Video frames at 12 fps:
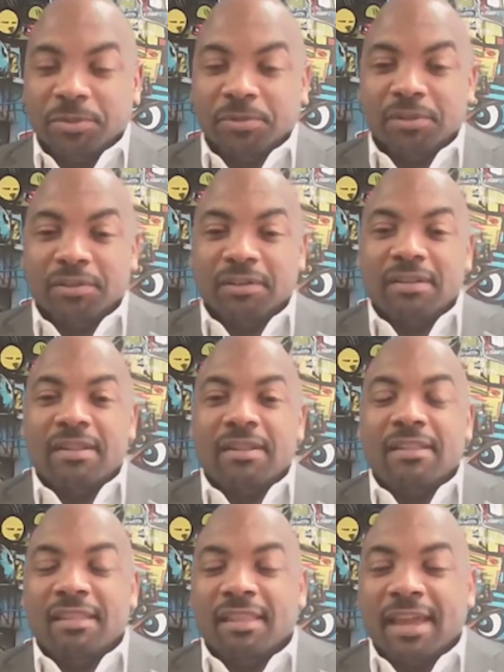juror
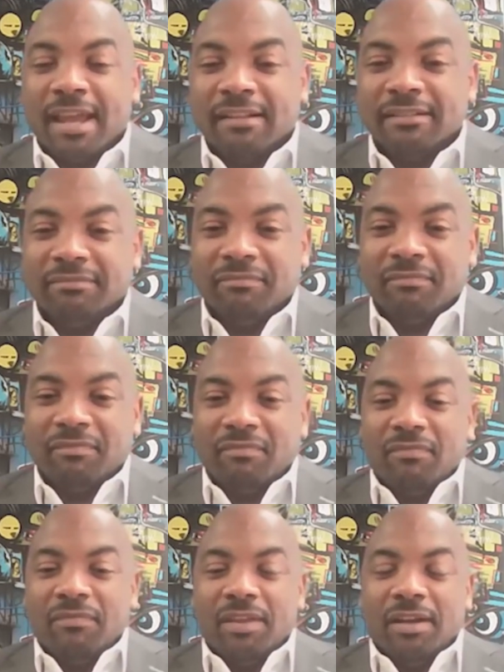that
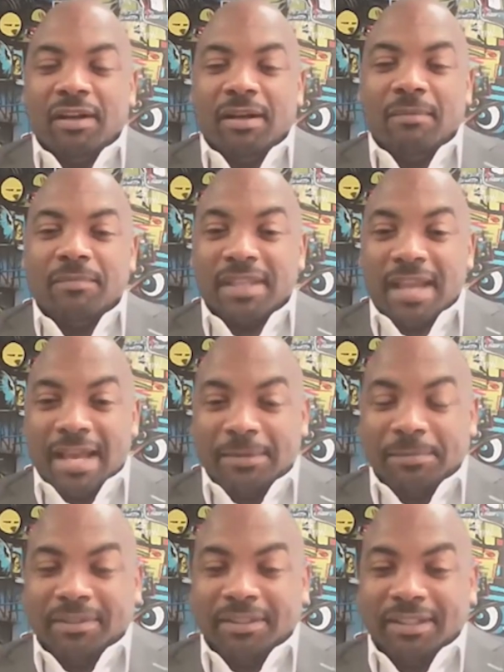
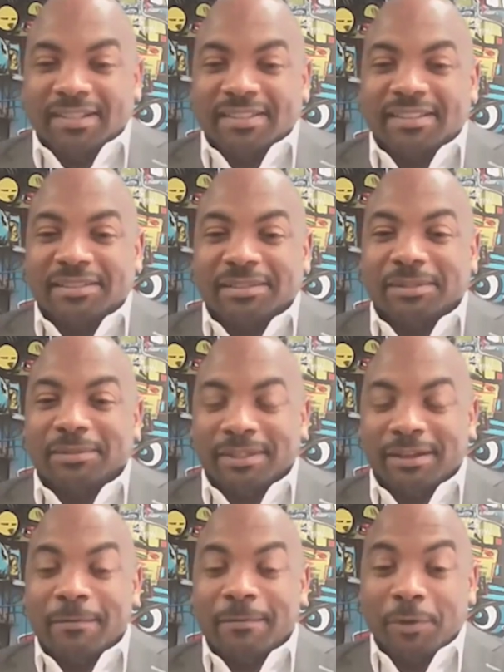sided with us. So
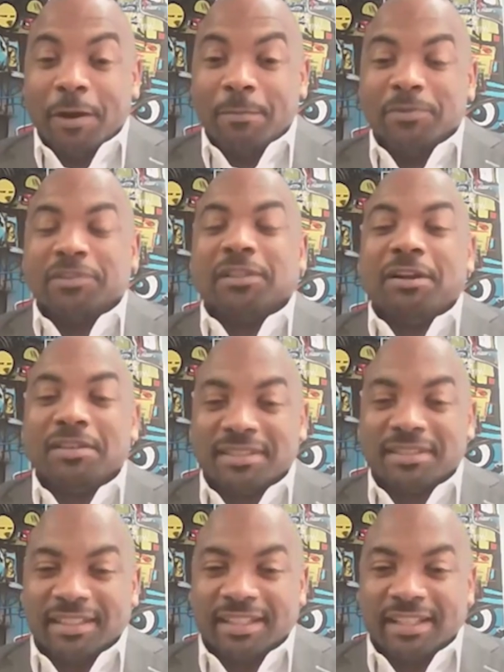we almost
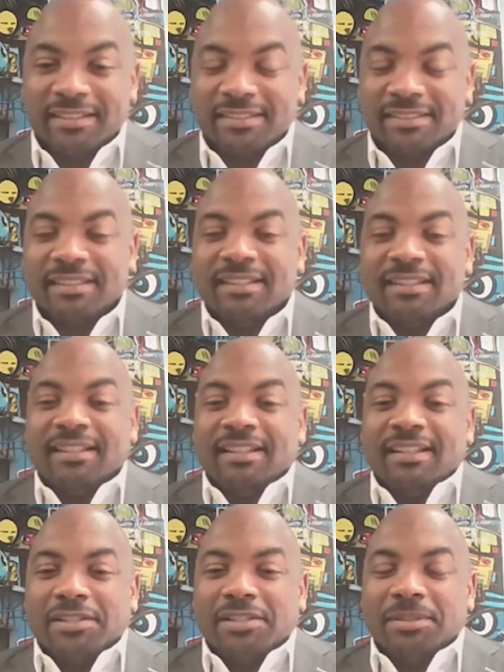lost the case.
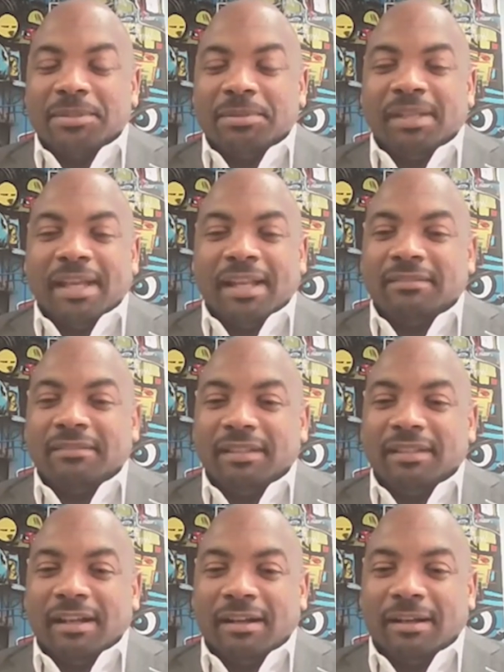I just knew that,
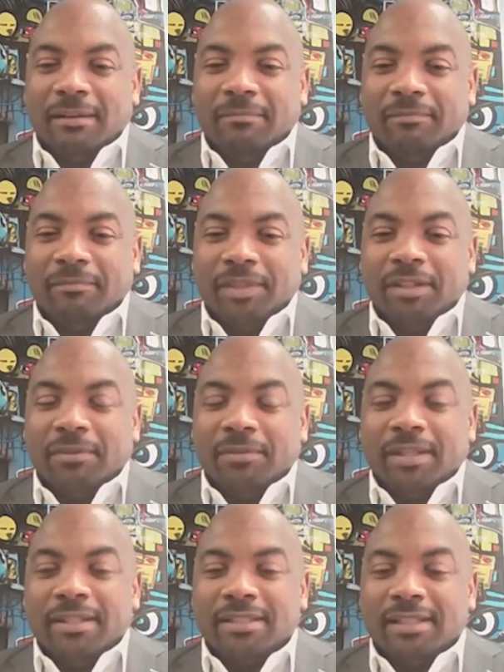
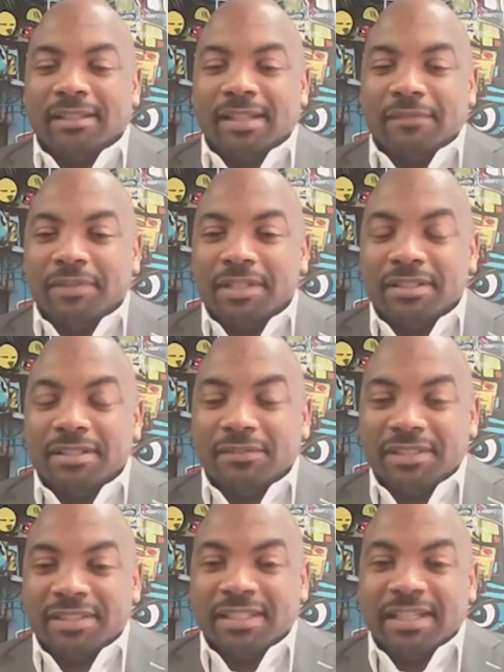they say the definition
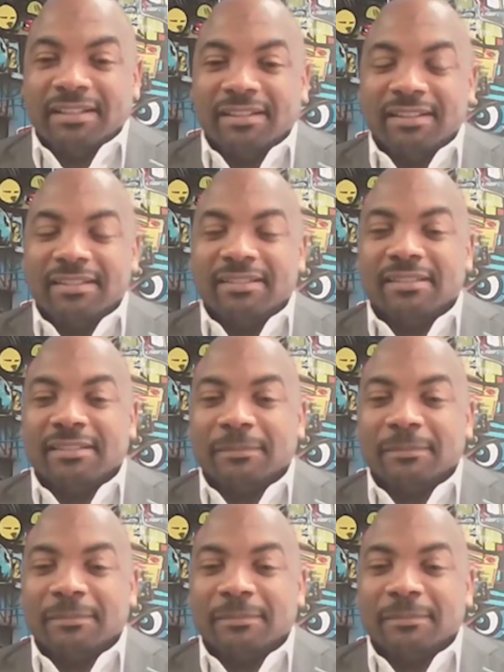of insanity